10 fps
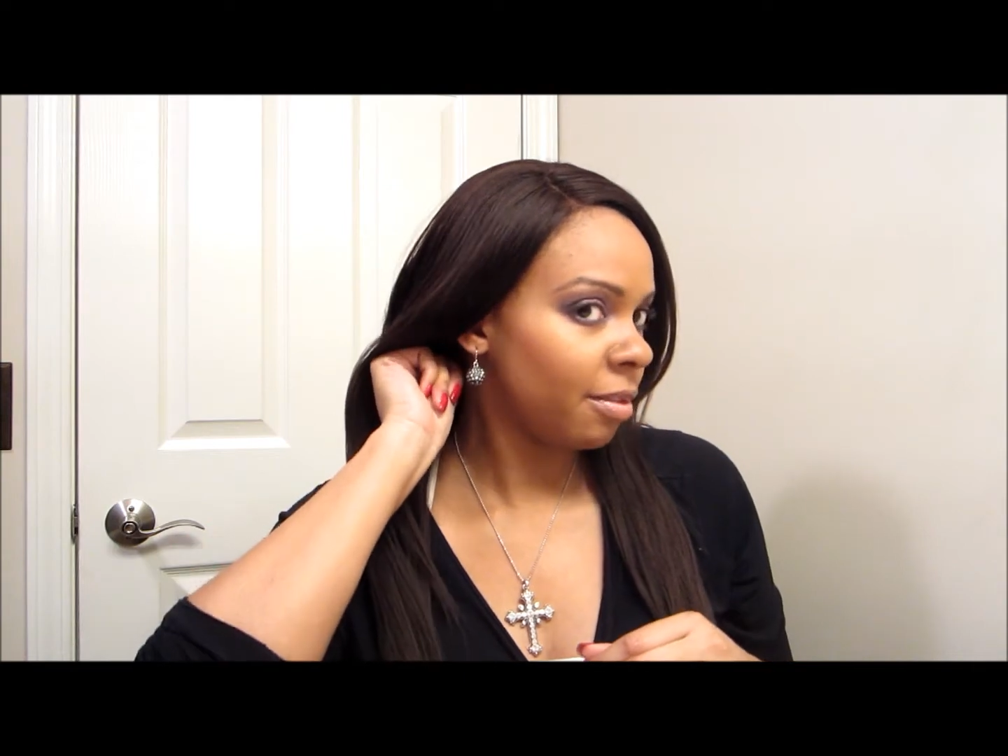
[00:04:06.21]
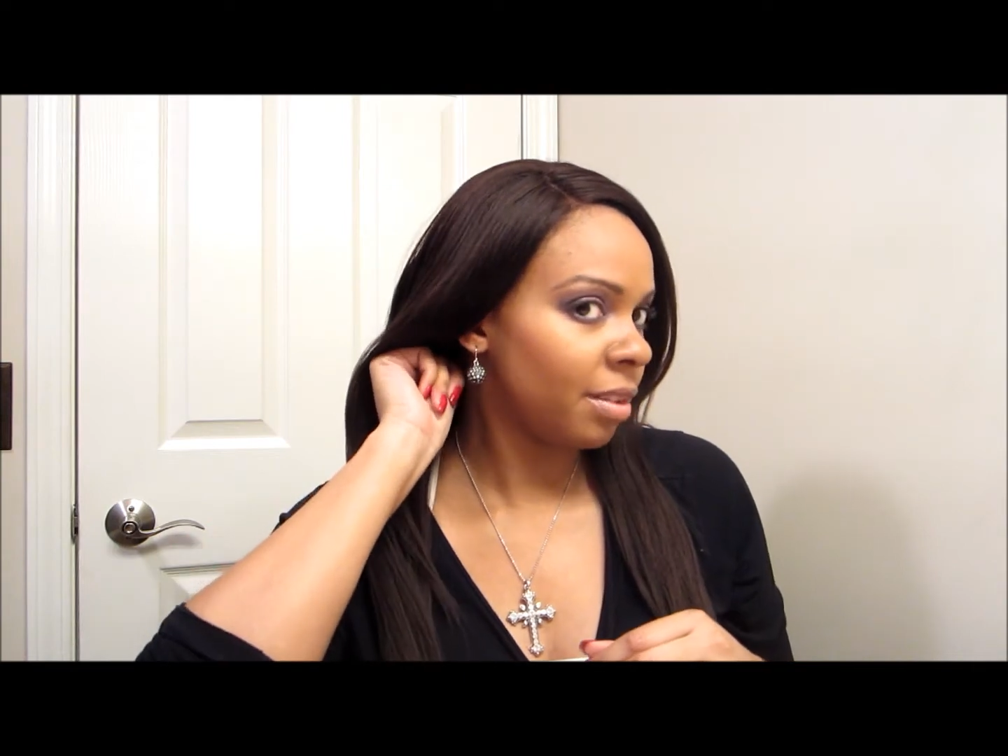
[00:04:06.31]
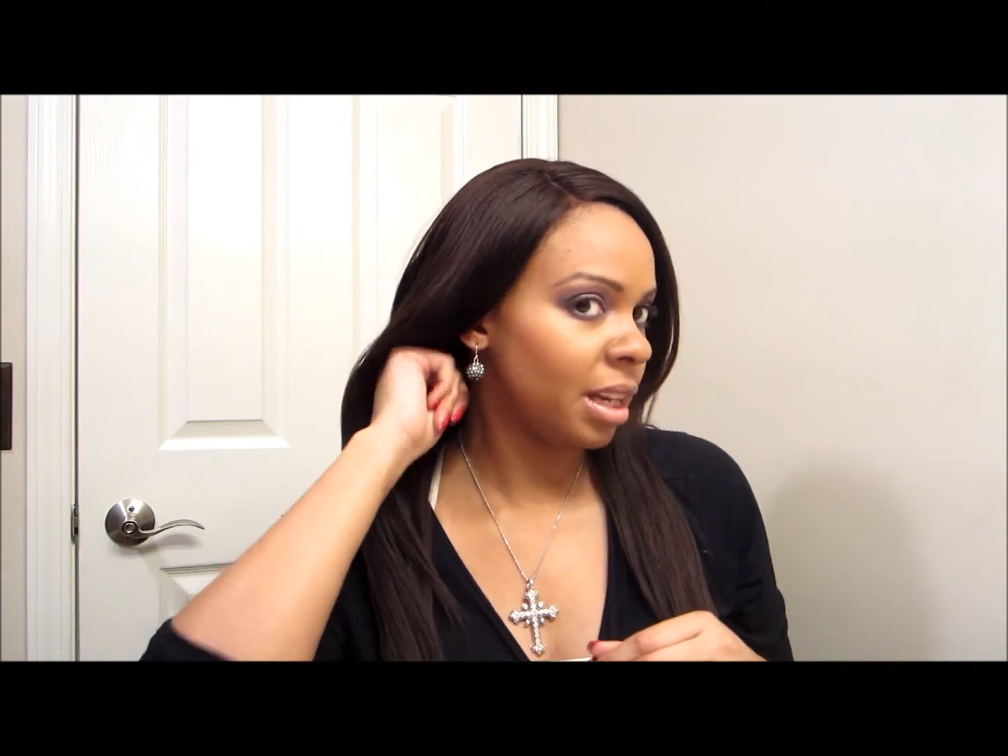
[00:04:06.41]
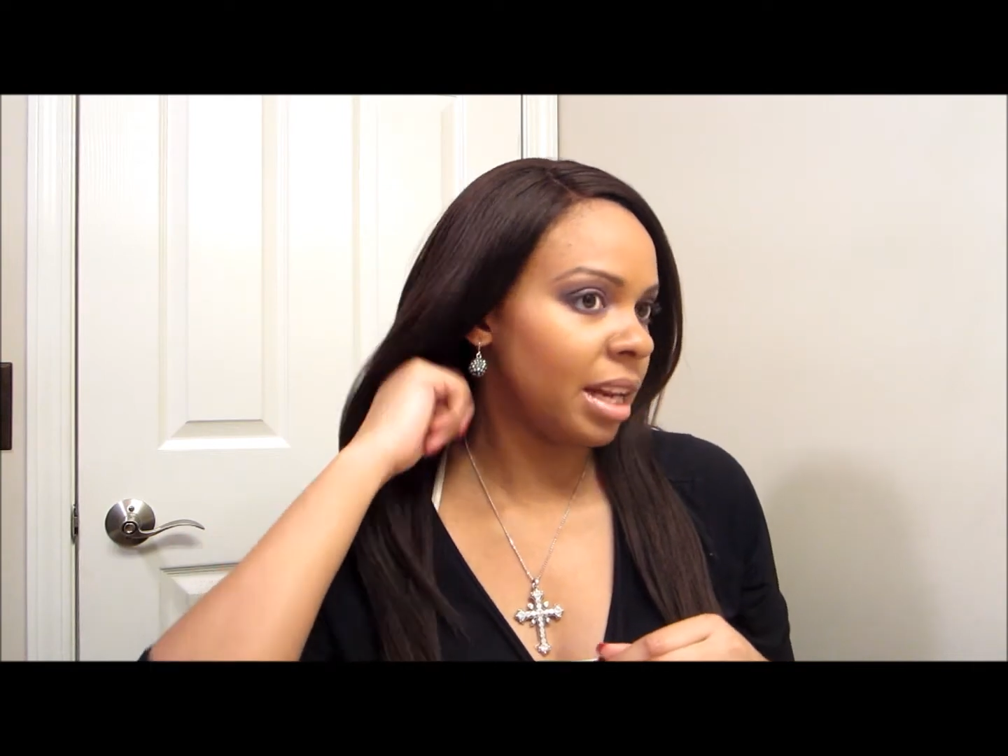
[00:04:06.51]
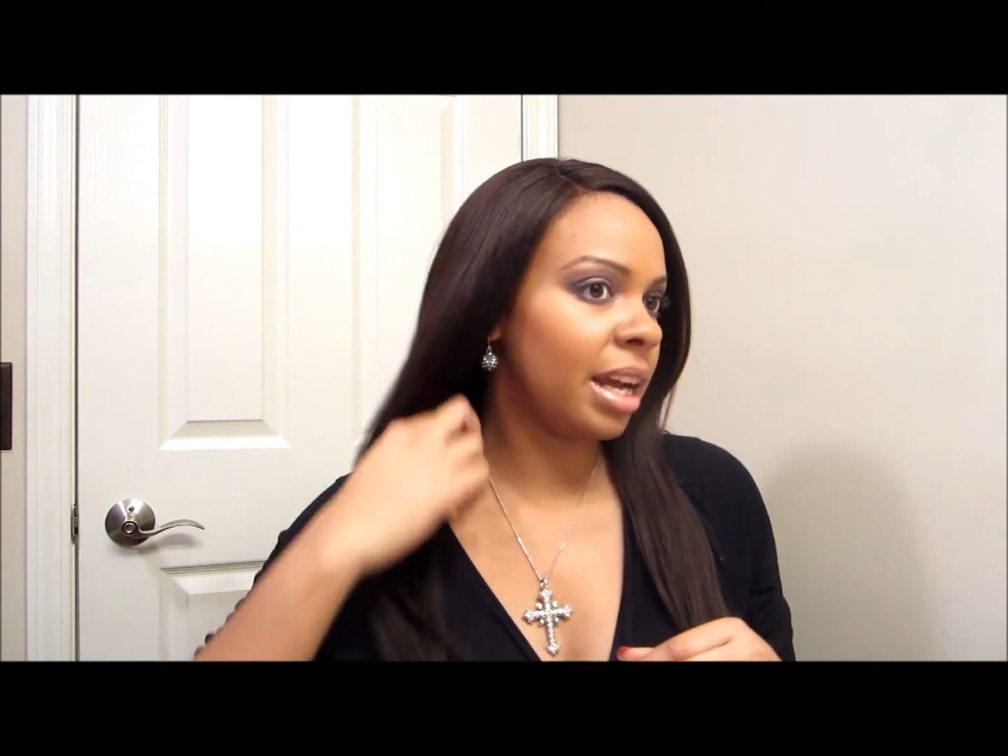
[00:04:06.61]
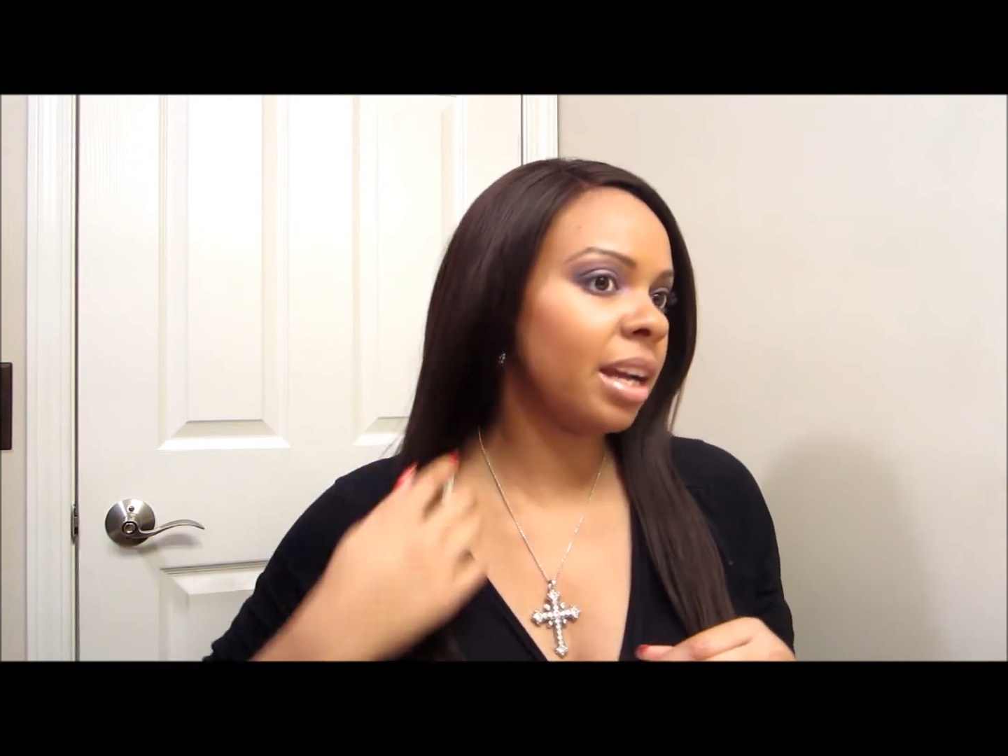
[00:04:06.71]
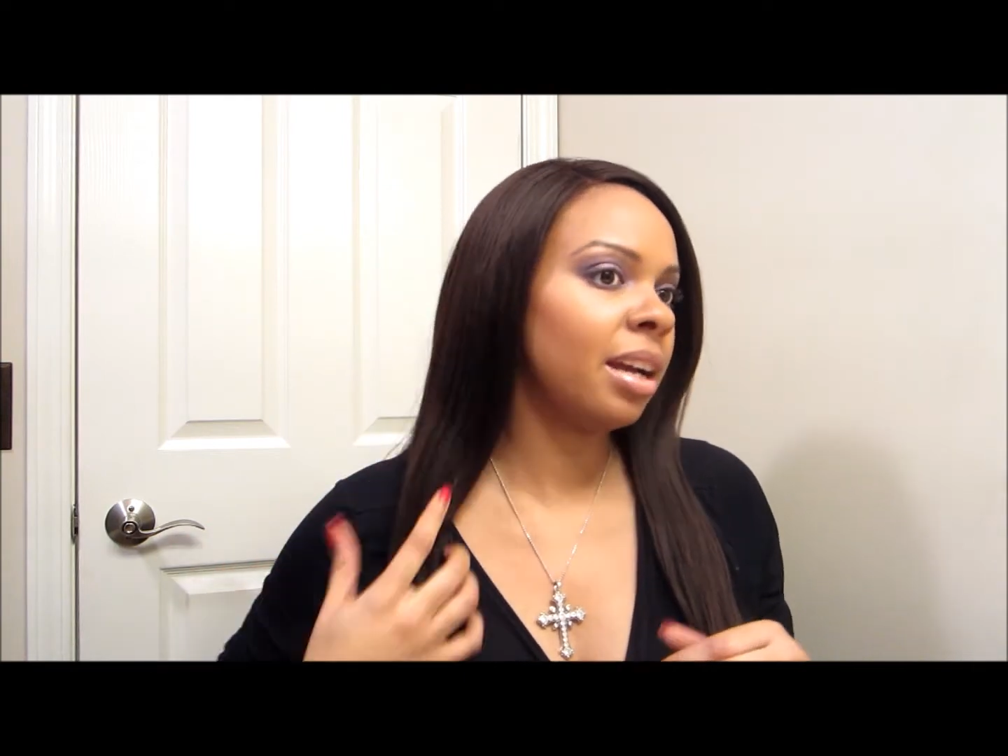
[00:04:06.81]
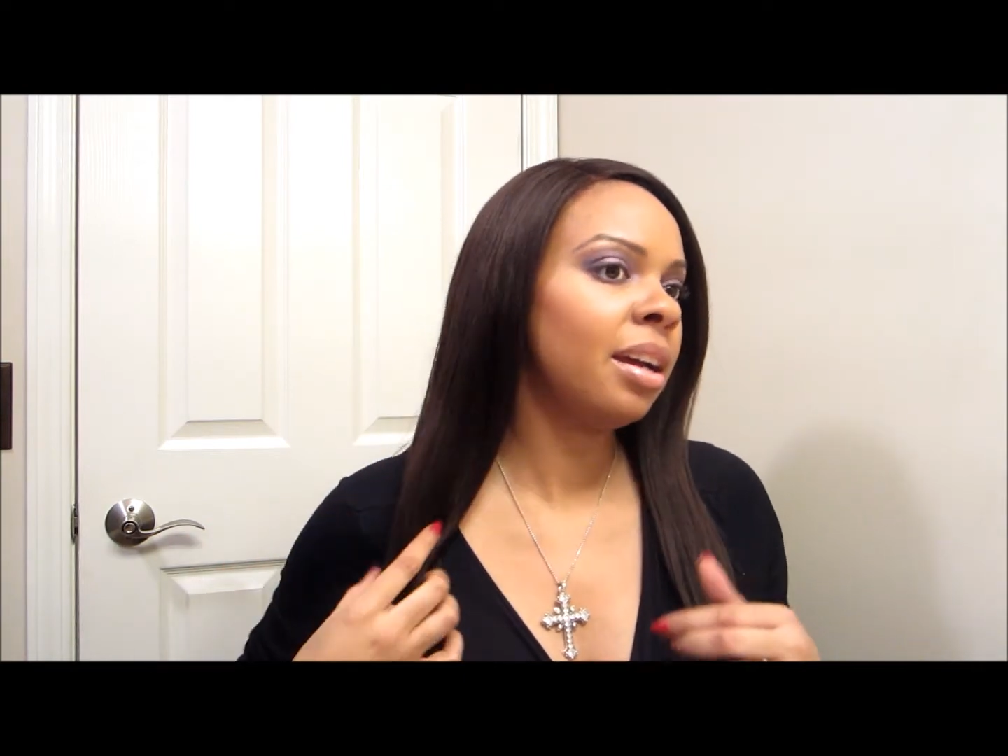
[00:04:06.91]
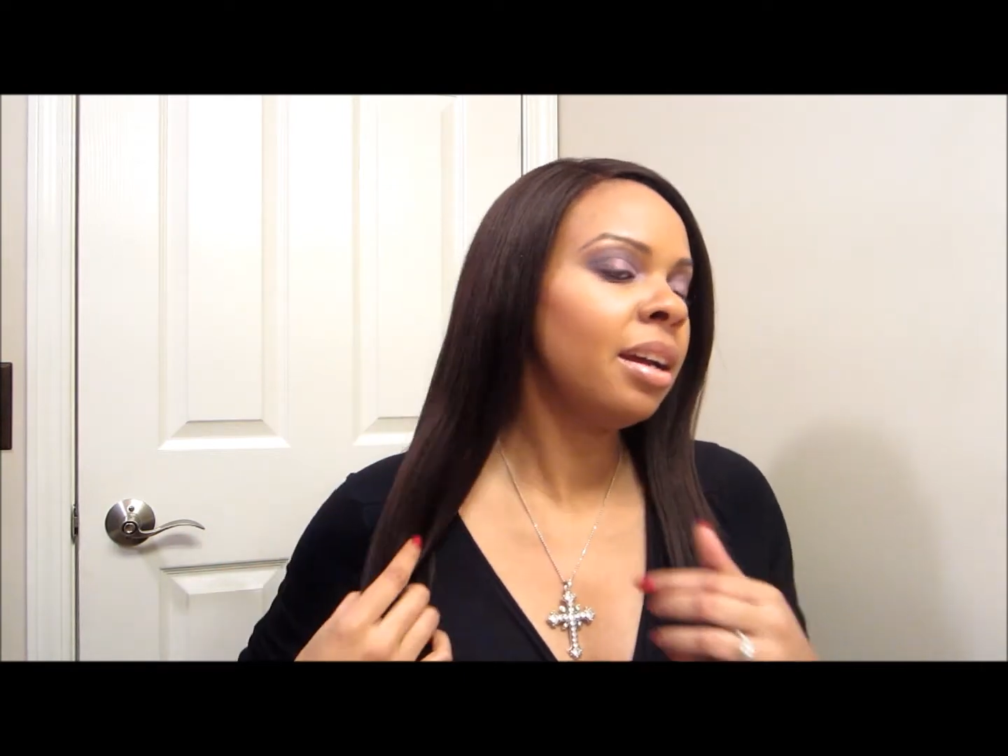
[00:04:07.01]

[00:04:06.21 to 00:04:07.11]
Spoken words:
the neck